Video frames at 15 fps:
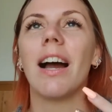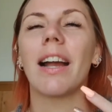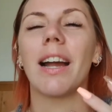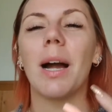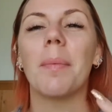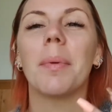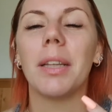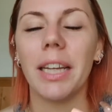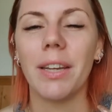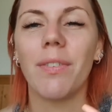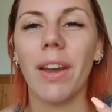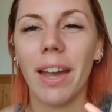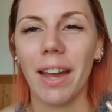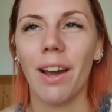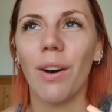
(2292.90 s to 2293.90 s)
I can't
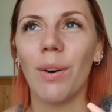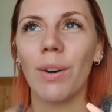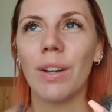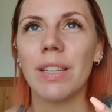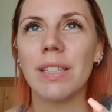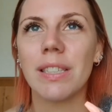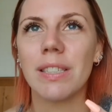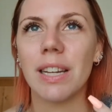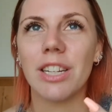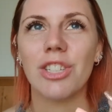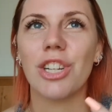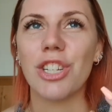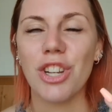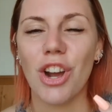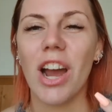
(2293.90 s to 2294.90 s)
believe how
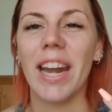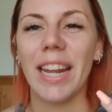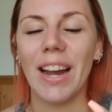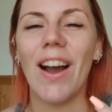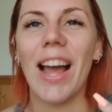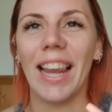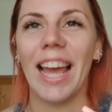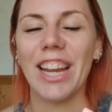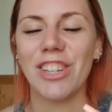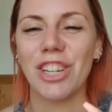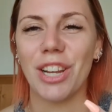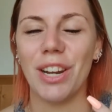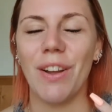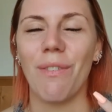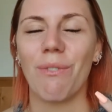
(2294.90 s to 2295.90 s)
such a tiny eyelash
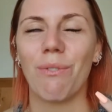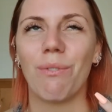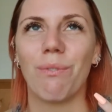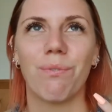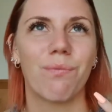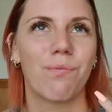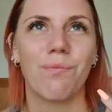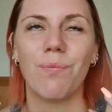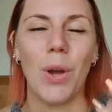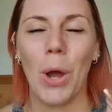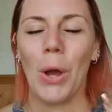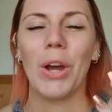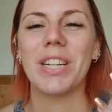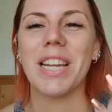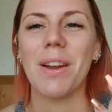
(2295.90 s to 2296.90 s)
can
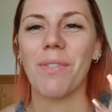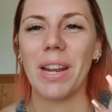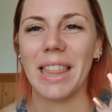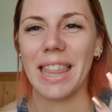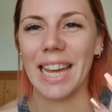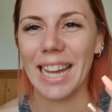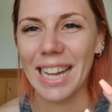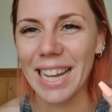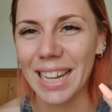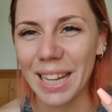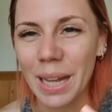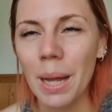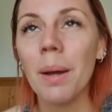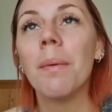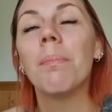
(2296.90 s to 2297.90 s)
hurt everything.
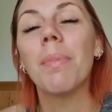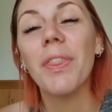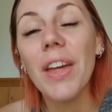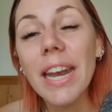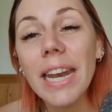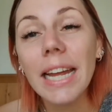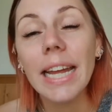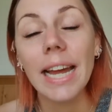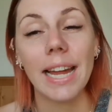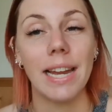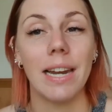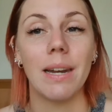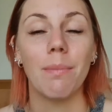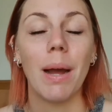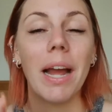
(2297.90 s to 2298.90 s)
But then
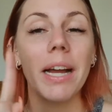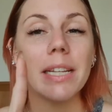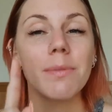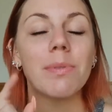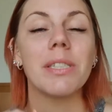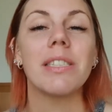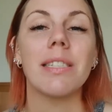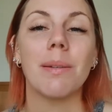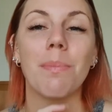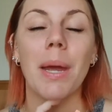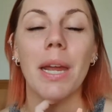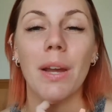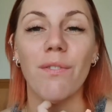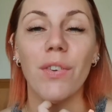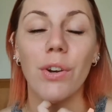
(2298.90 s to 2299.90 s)
again, my husband did
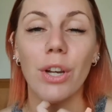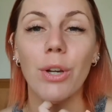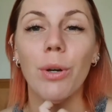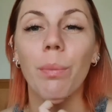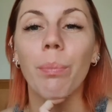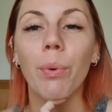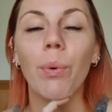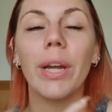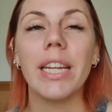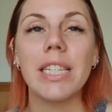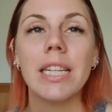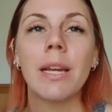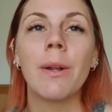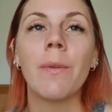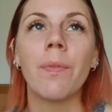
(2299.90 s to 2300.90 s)
make a very good
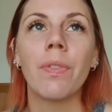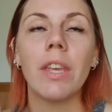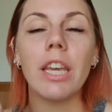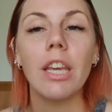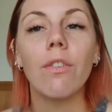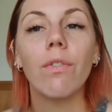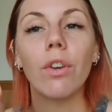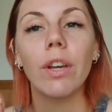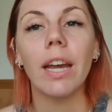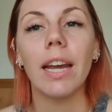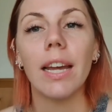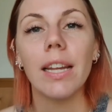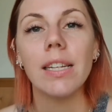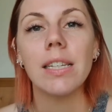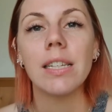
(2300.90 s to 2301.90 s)
point. If you
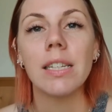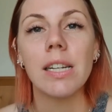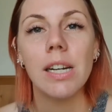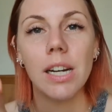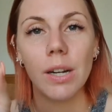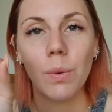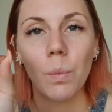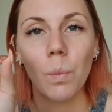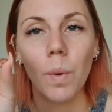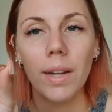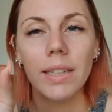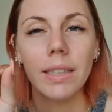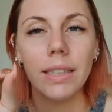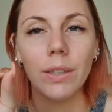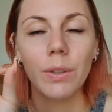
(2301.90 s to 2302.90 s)
get
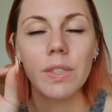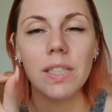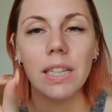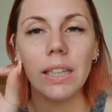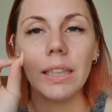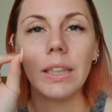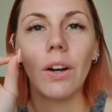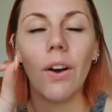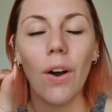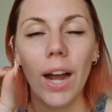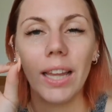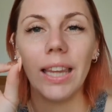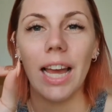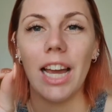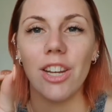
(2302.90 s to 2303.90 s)
one little singular
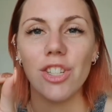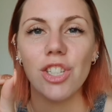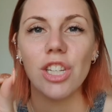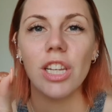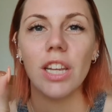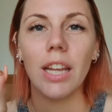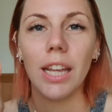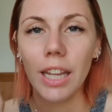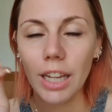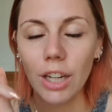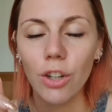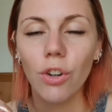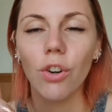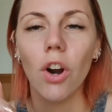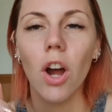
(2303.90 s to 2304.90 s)
eyelash
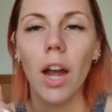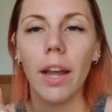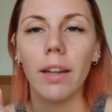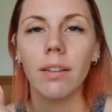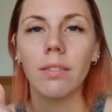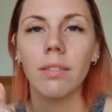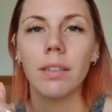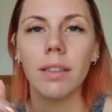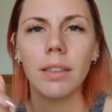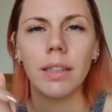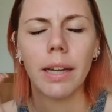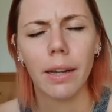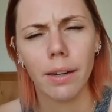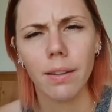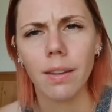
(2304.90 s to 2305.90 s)
in your eye,
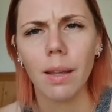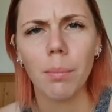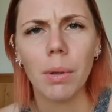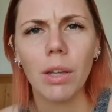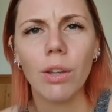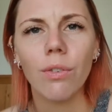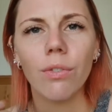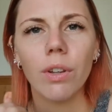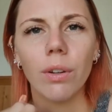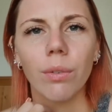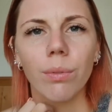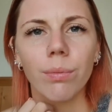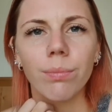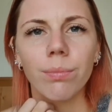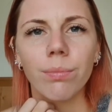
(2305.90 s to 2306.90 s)
how does that make you feel?